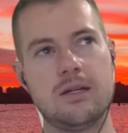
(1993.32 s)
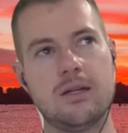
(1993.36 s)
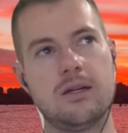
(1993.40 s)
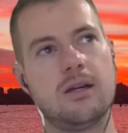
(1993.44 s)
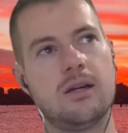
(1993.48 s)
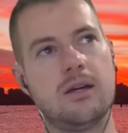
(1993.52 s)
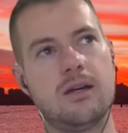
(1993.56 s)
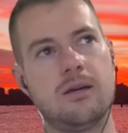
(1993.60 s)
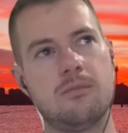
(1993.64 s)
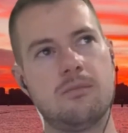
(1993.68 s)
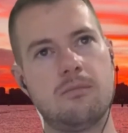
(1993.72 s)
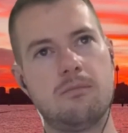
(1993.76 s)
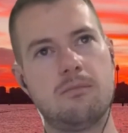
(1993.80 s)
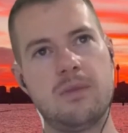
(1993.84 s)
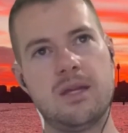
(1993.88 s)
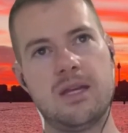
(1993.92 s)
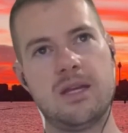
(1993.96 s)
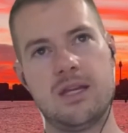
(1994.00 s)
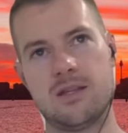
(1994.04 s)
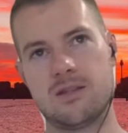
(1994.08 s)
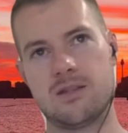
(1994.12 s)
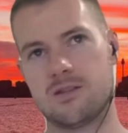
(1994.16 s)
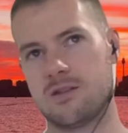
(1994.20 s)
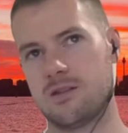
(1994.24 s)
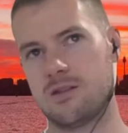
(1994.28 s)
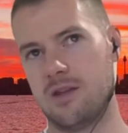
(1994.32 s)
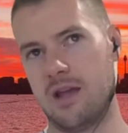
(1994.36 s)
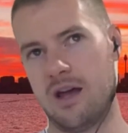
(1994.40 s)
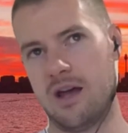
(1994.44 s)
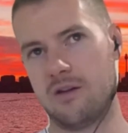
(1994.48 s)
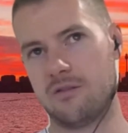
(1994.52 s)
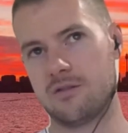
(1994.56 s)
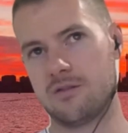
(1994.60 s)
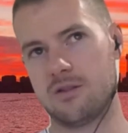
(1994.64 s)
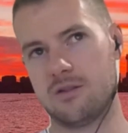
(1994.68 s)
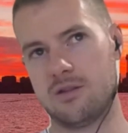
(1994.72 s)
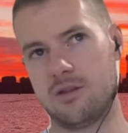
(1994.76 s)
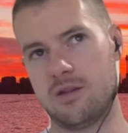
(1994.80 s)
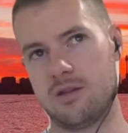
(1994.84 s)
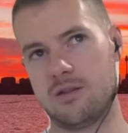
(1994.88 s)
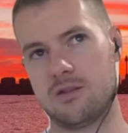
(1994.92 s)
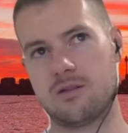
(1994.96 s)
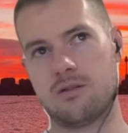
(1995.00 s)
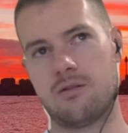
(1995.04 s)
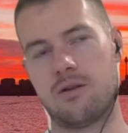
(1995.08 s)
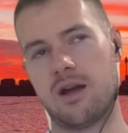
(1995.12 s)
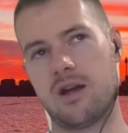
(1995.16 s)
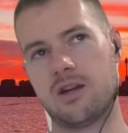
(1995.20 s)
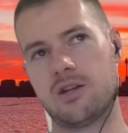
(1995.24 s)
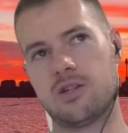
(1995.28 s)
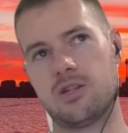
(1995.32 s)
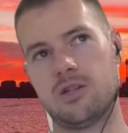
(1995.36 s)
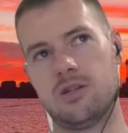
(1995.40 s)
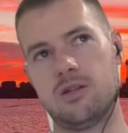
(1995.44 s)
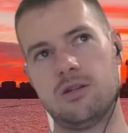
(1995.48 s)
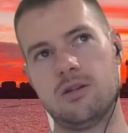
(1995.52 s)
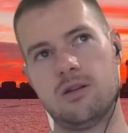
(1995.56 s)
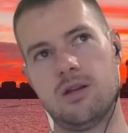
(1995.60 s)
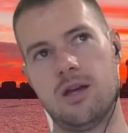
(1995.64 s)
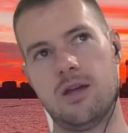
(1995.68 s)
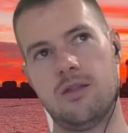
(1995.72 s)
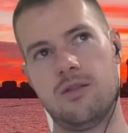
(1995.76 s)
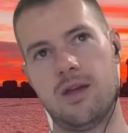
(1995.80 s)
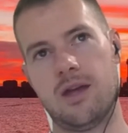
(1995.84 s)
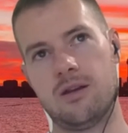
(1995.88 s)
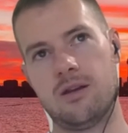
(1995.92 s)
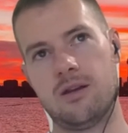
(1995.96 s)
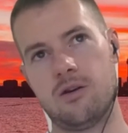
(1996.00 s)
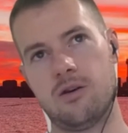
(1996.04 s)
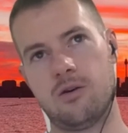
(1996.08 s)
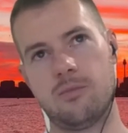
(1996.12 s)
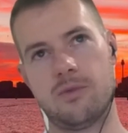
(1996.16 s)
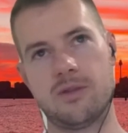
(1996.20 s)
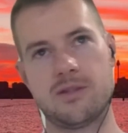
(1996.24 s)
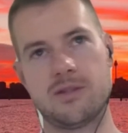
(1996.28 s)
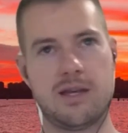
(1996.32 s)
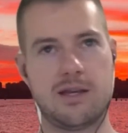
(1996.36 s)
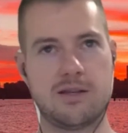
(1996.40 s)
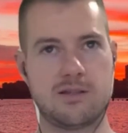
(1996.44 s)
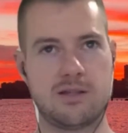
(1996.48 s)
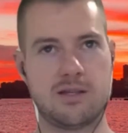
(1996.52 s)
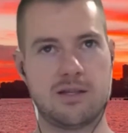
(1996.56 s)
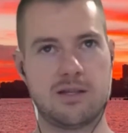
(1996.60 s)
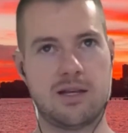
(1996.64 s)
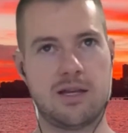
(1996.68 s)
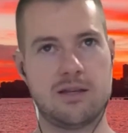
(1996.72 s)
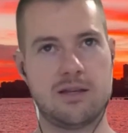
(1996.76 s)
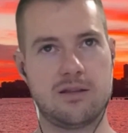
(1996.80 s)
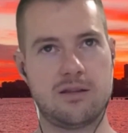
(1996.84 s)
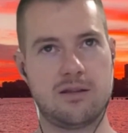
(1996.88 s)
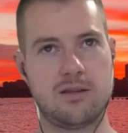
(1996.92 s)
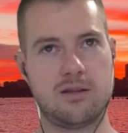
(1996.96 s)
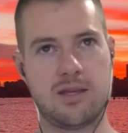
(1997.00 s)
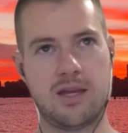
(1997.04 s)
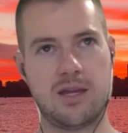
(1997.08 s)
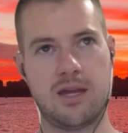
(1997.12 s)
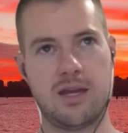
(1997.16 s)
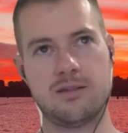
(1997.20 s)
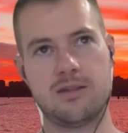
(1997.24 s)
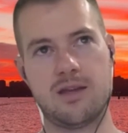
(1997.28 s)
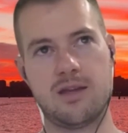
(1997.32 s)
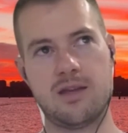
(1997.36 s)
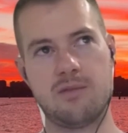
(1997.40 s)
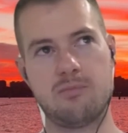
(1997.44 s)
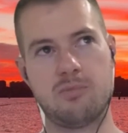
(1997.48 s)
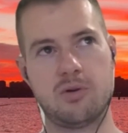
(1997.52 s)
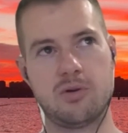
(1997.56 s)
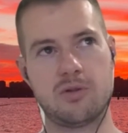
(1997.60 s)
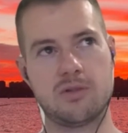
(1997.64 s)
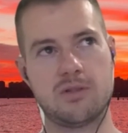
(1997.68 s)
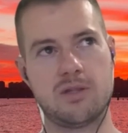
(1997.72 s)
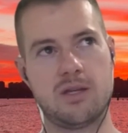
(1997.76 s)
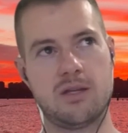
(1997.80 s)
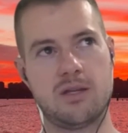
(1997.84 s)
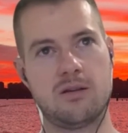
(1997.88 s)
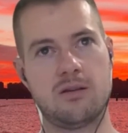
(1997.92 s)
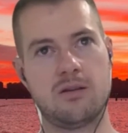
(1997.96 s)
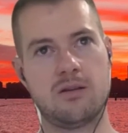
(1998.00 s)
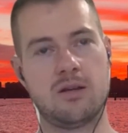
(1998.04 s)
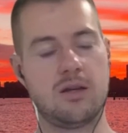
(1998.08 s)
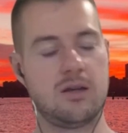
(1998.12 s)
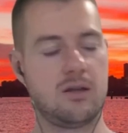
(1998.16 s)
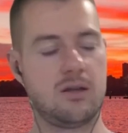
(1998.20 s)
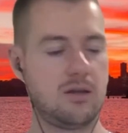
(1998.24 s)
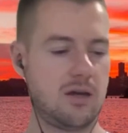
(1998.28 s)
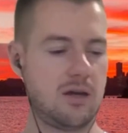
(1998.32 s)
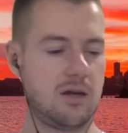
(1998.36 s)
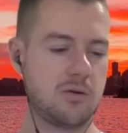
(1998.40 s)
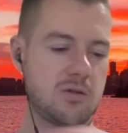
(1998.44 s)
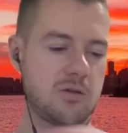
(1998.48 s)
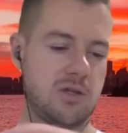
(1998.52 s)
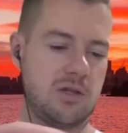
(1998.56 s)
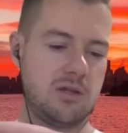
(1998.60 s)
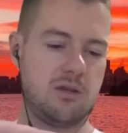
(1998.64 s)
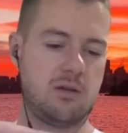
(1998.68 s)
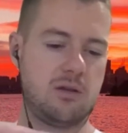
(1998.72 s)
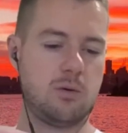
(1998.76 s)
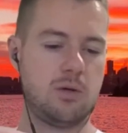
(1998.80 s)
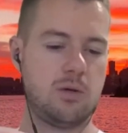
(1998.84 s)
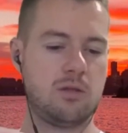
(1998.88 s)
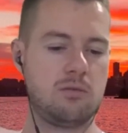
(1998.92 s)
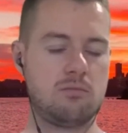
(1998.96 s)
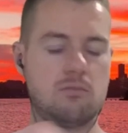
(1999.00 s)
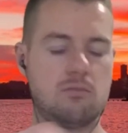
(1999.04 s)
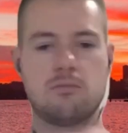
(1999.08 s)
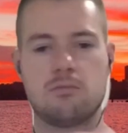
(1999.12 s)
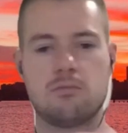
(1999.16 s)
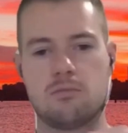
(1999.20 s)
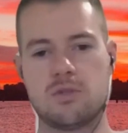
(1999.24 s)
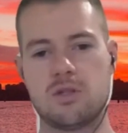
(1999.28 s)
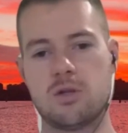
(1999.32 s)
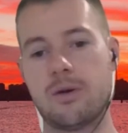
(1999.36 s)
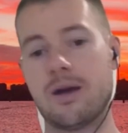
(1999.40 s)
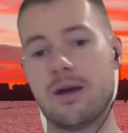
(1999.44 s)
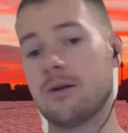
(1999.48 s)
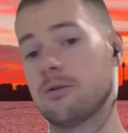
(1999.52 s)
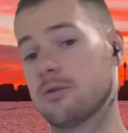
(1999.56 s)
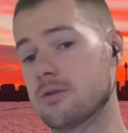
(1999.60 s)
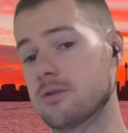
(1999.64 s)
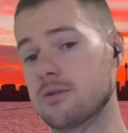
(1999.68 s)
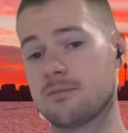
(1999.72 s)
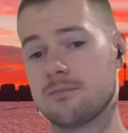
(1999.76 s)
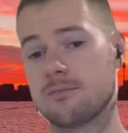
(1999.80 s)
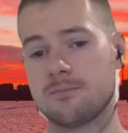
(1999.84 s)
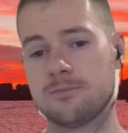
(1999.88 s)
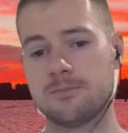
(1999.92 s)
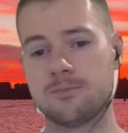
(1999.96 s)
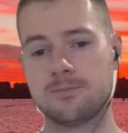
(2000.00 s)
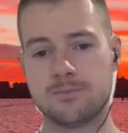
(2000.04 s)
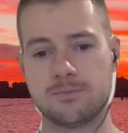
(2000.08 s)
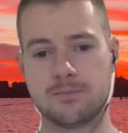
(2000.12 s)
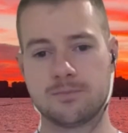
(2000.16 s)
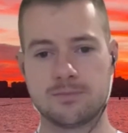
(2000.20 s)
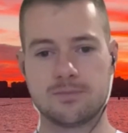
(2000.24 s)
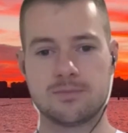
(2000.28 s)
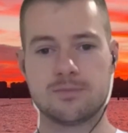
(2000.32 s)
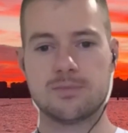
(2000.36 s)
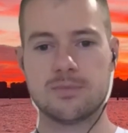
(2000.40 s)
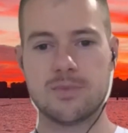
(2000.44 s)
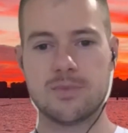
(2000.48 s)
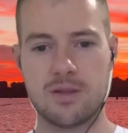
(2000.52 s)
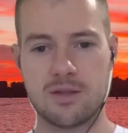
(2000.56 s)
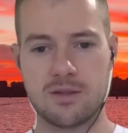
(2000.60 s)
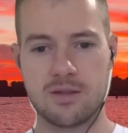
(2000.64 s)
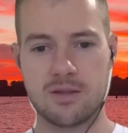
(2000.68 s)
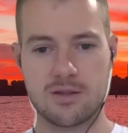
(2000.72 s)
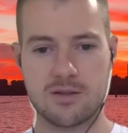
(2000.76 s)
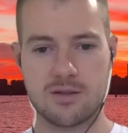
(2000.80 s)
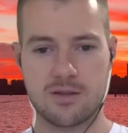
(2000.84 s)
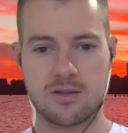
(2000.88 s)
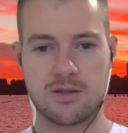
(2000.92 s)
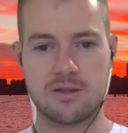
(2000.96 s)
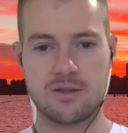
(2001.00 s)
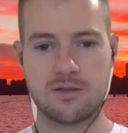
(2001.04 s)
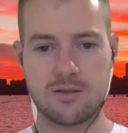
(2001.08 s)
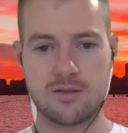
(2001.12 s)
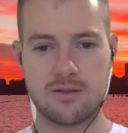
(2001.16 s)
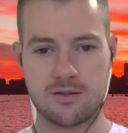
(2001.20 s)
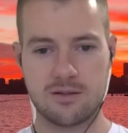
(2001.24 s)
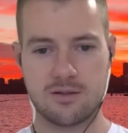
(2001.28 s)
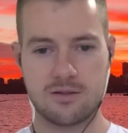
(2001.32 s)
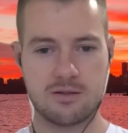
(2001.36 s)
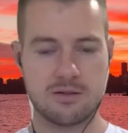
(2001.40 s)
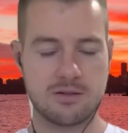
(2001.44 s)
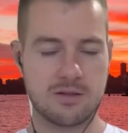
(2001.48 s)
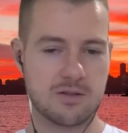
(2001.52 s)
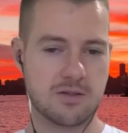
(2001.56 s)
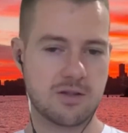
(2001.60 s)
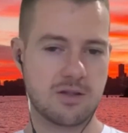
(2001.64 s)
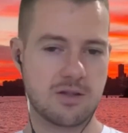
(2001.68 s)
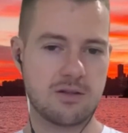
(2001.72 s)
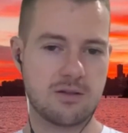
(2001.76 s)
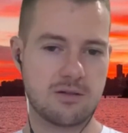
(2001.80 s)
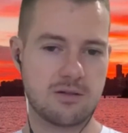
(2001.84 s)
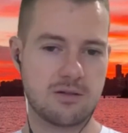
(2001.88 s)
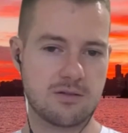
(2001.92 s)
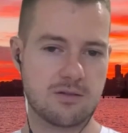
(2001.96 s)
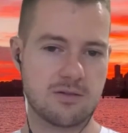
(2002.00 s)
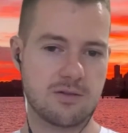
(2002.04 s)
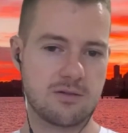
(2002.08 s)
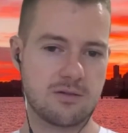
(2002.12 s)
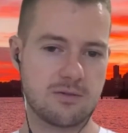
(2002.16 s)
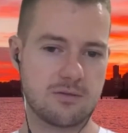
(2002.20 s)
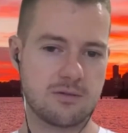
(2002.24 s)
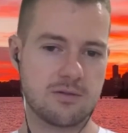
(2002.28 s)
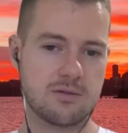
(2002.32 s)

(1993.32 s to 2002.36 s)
um, minutes after the interaction and then up the texting ladder, get a date booked in. I'll see you in two hours. And then, and then, and that's it. So.